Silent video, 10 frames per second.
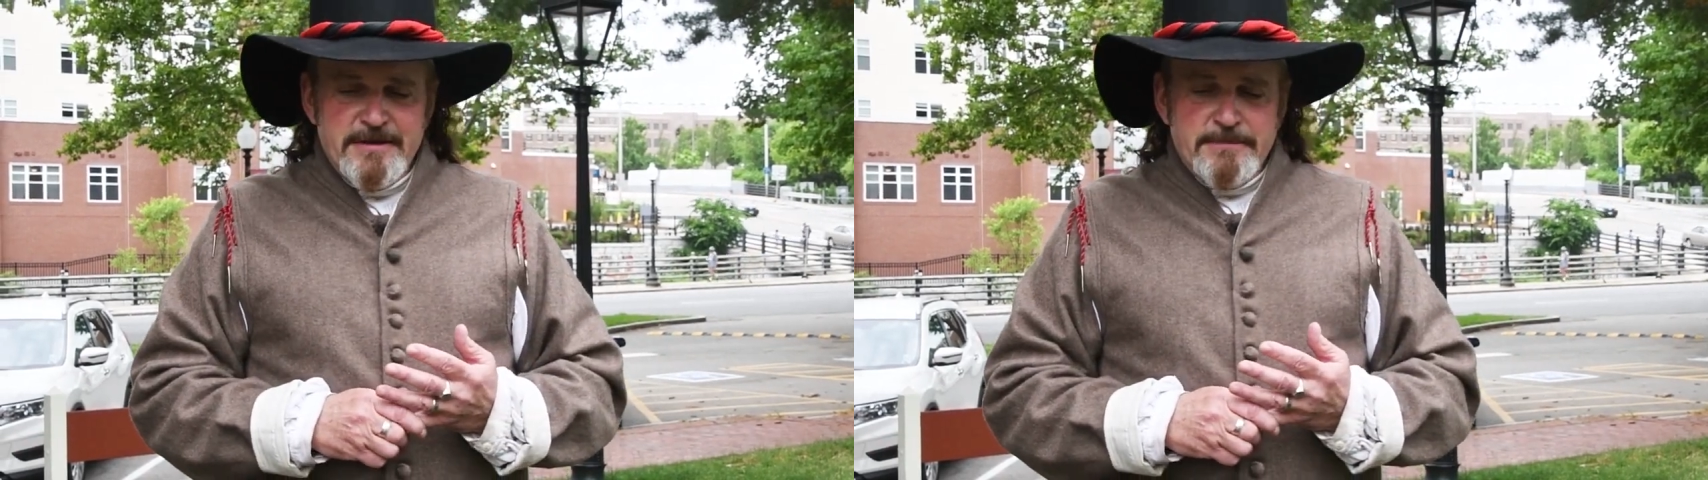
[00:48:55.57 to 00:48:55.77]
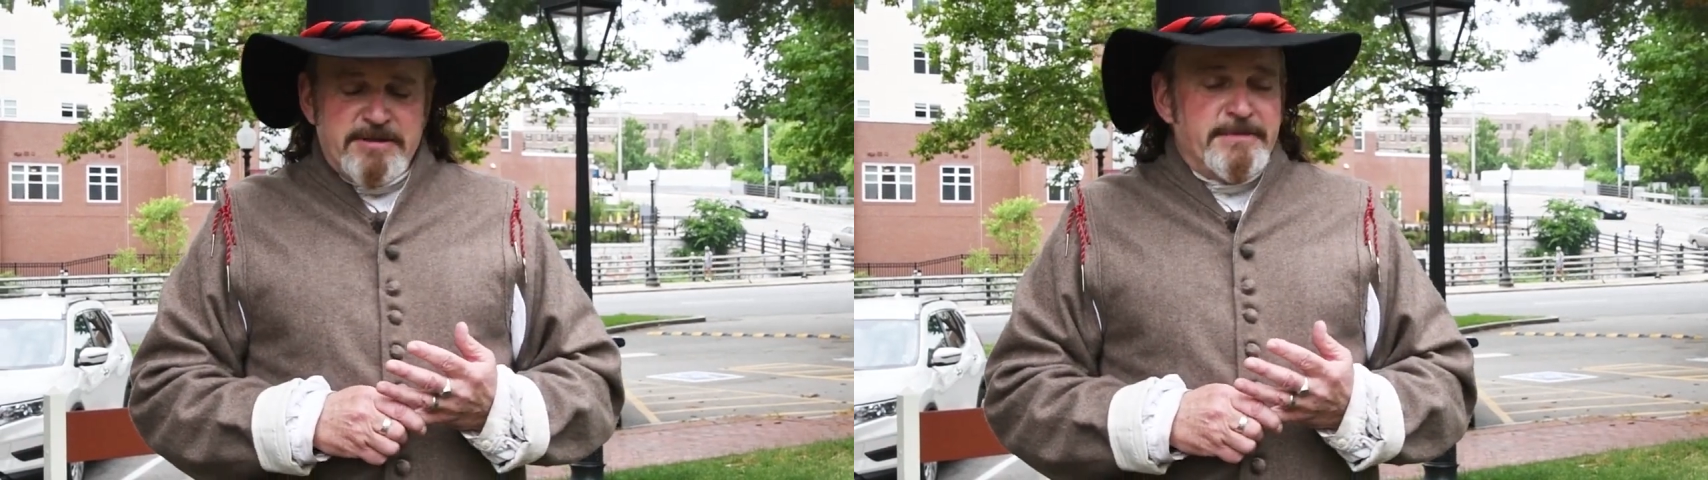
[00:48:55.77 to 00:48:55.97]

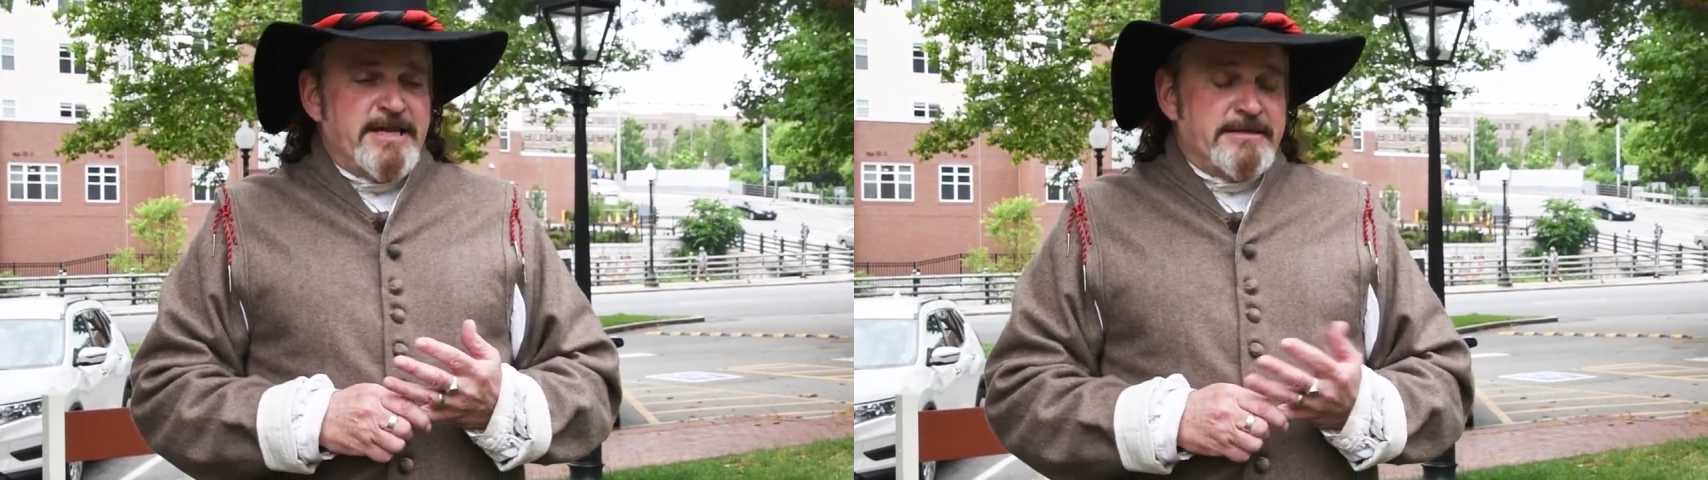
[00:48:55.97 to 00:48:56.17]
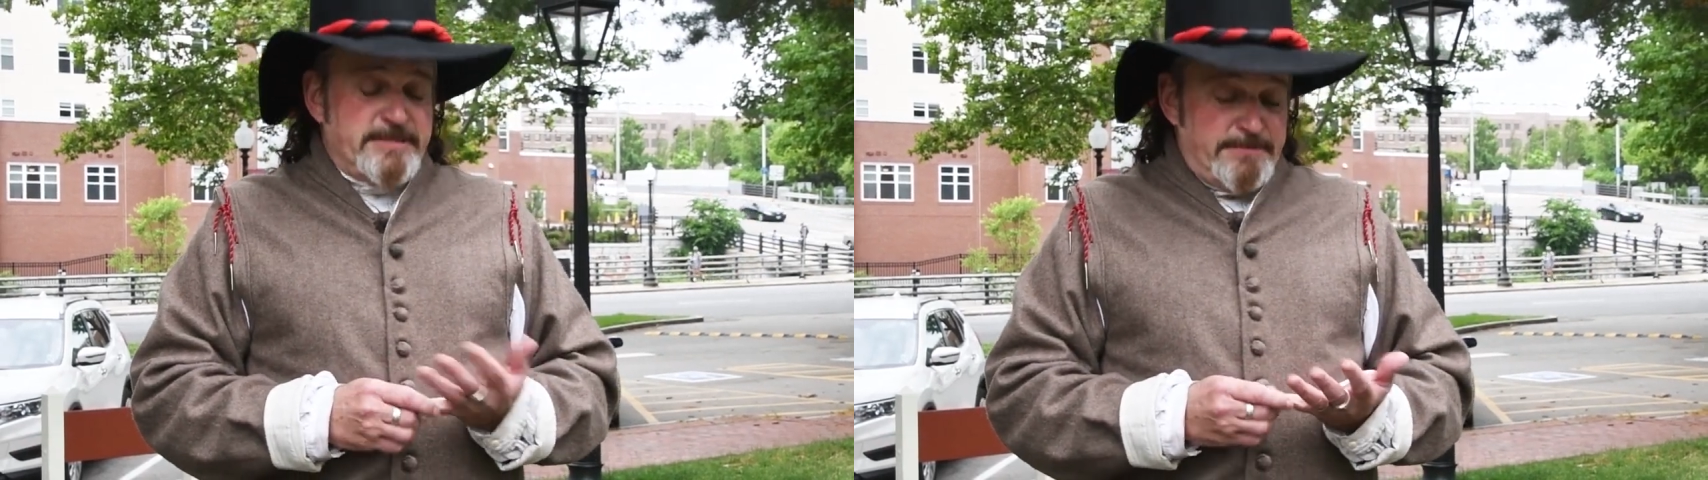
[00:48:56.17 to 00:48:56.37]
Plymouth
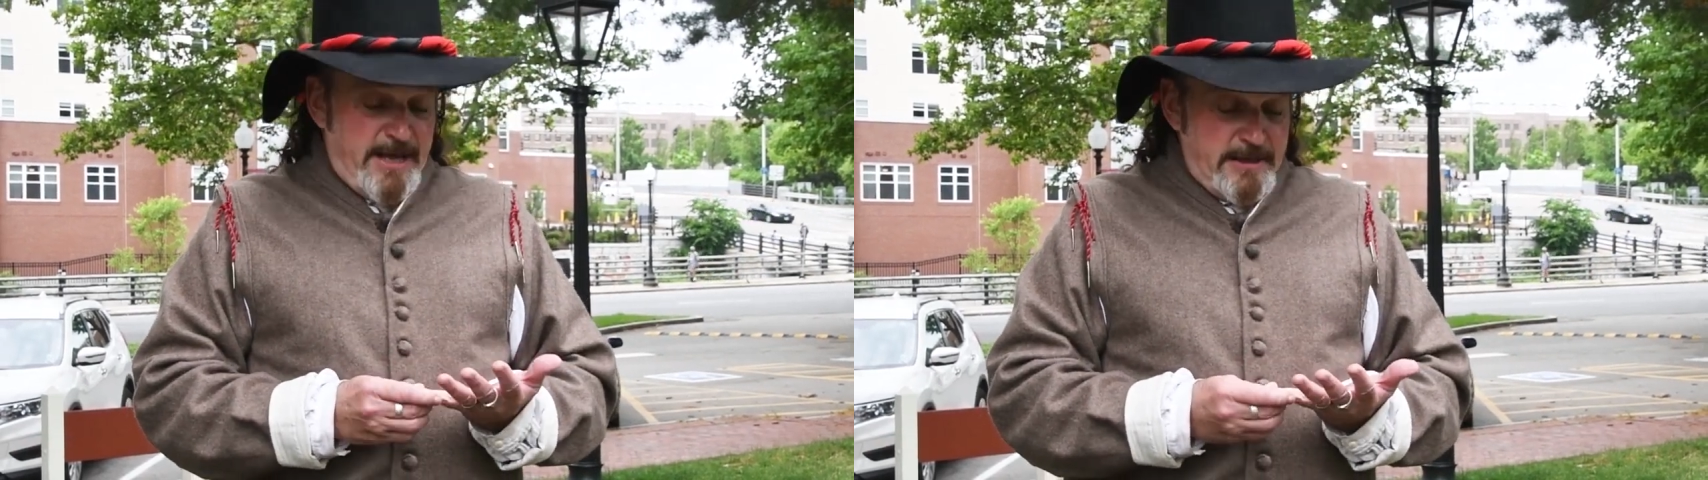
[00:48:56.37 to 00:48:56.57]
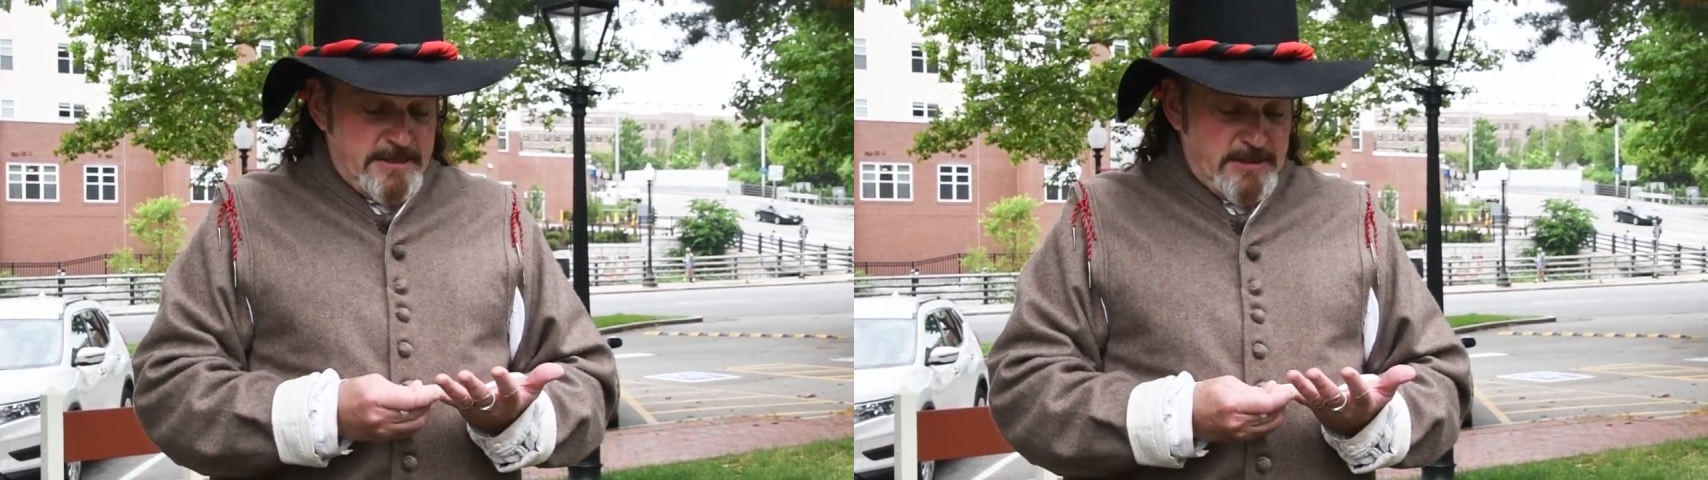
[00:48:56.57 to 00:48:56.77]
had
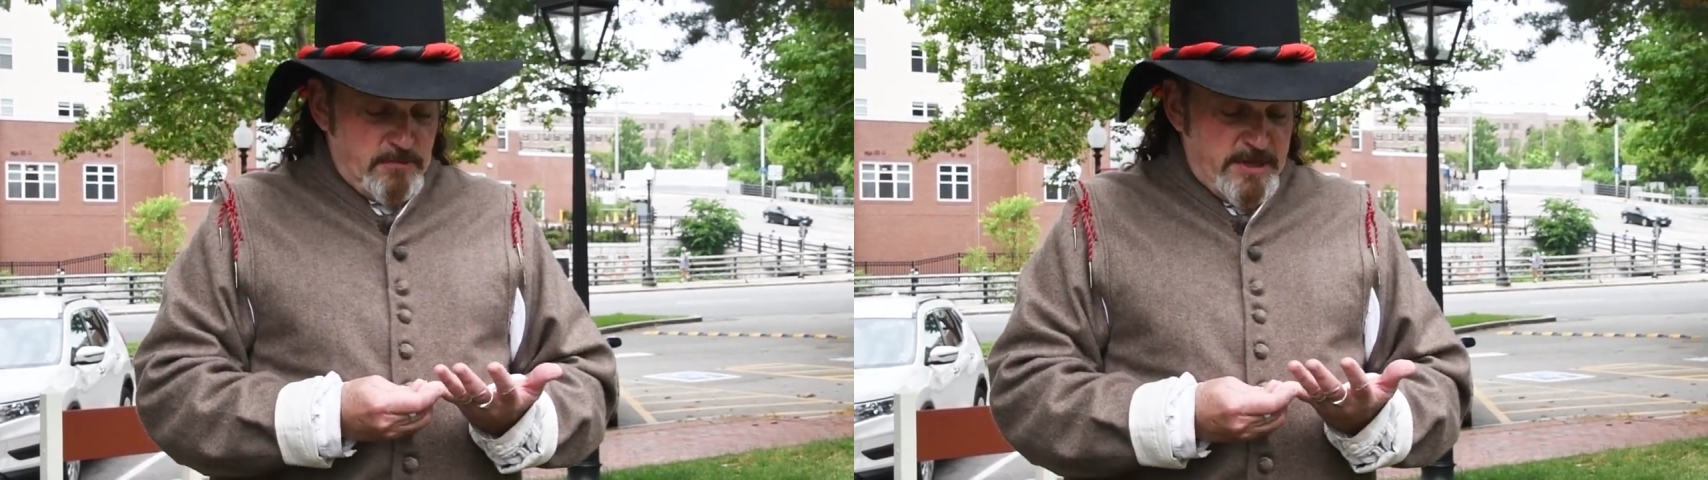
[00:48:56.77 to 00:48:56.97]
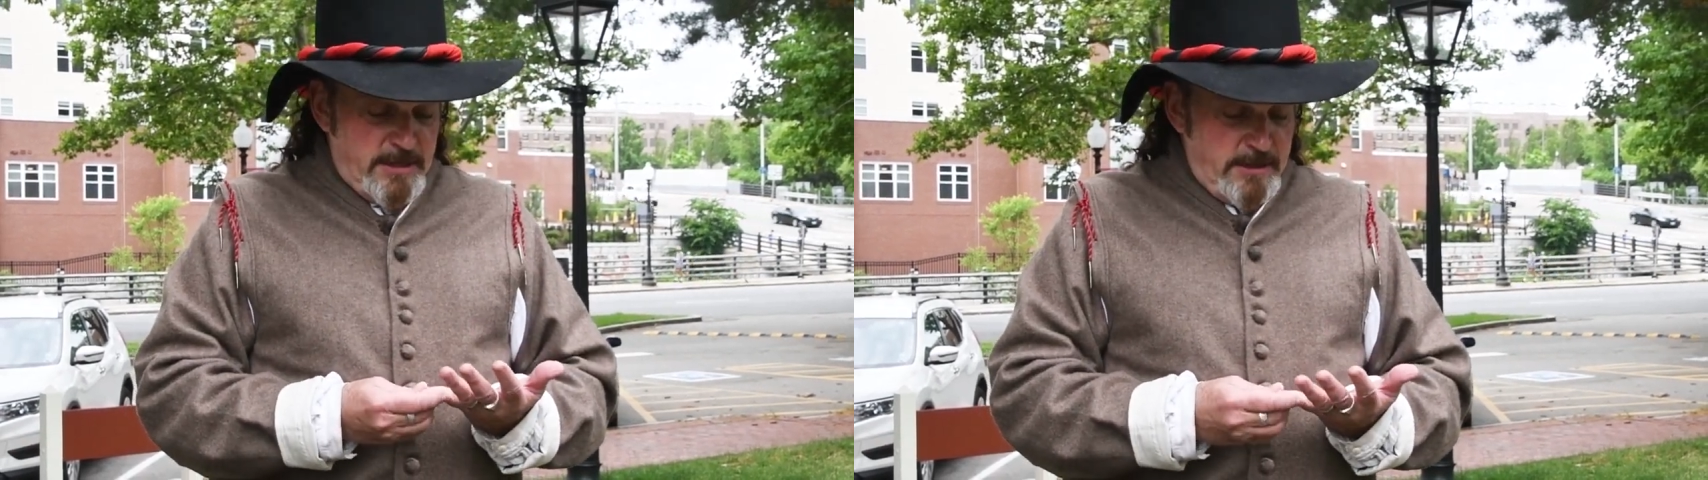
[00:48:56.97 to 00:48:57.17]
demanded that
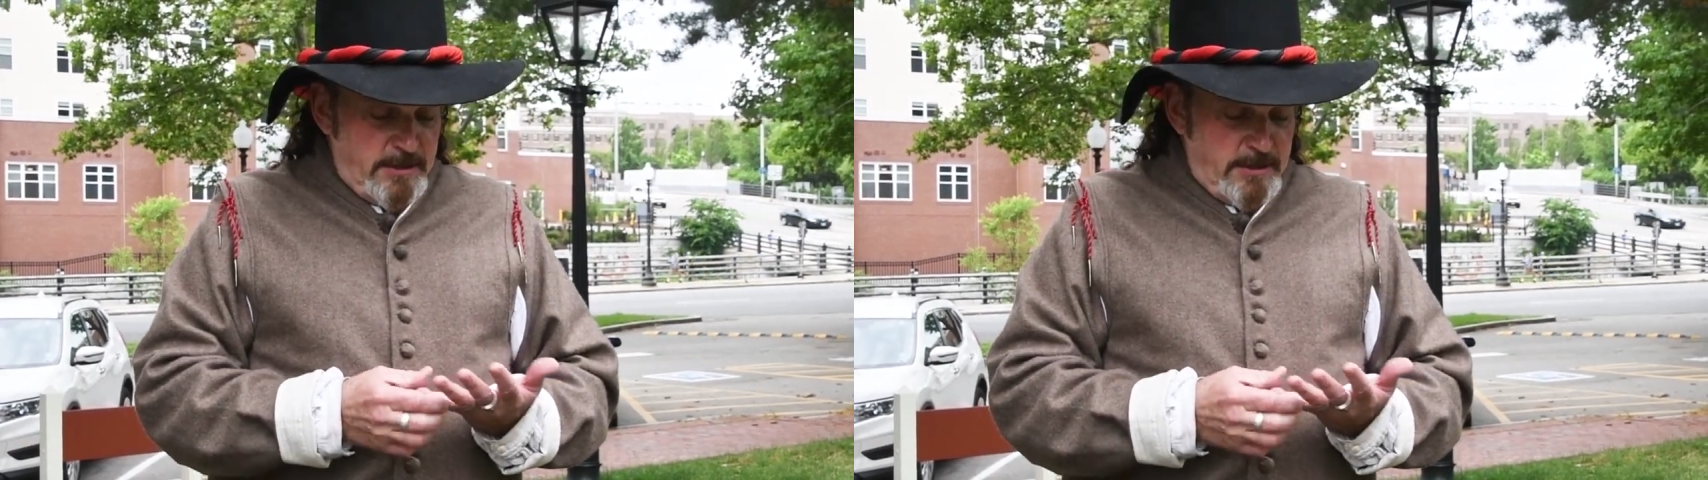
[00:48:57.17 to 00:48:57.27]
we